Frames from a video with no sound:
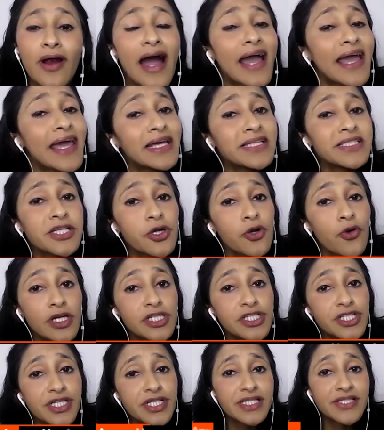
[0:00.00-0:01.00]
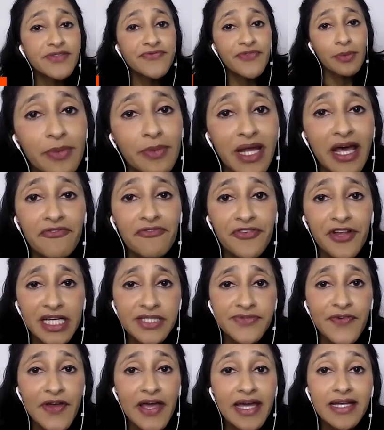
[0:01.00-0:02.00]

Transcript: where I answer questions from Netflix